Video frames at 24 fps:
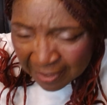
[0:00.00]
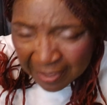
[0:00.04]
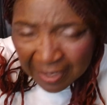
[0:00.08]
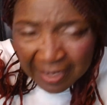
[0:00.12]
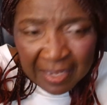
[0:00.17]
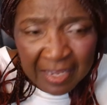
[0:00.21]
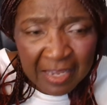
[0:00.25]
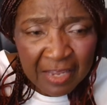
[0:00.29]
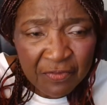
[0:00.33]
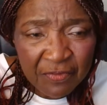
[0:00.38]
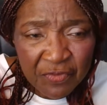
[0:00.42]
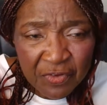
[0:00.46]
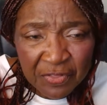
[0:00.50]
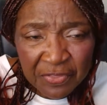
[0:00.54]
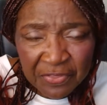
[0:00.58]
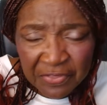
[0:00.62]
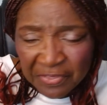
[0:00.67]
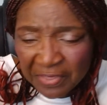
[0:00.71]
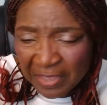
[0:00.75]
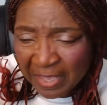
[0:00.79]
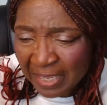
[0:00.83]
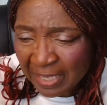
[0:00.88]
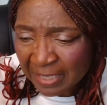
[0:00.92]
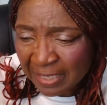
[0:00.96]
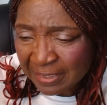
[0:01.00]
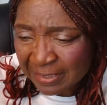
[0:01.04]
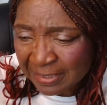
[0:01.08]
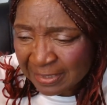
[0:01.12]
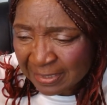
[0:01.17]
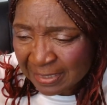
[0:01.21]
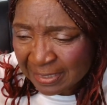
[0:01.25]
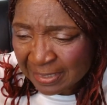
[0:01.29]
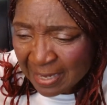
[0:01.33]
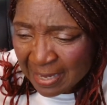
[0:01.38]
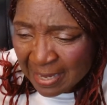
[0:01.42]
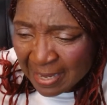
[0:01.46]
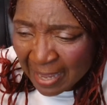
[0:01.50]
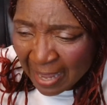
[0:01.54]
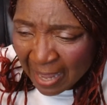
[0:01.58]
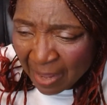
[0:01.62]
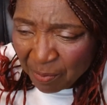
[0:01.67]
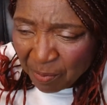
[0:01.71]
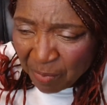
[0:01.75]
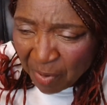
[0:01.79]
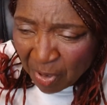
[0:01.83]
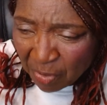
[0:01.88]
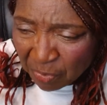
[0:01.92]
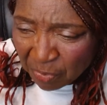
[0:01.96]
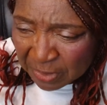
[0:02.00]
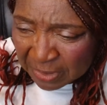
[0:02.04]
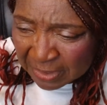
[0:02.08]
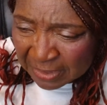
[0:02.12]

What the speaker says: evil things about